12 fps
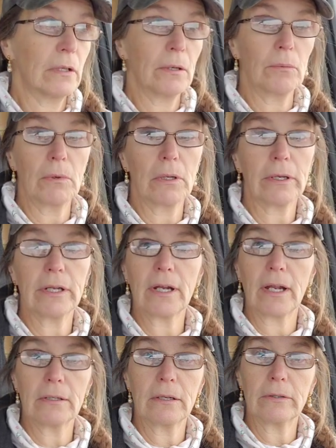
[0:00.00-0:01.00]
They were looking
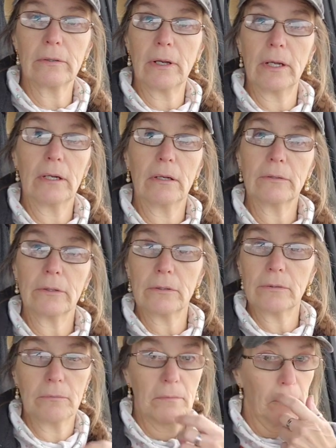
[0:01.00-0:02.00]
at another
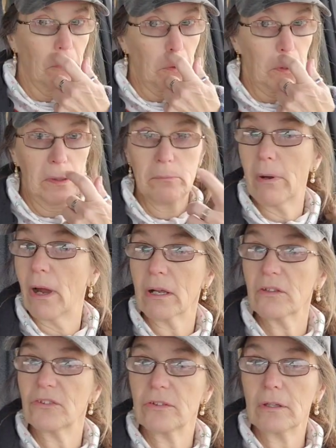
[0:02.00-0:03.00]
830
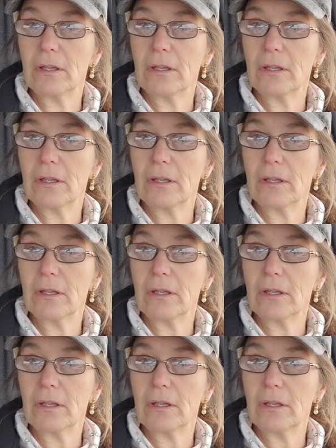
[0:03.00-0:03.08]
bucks.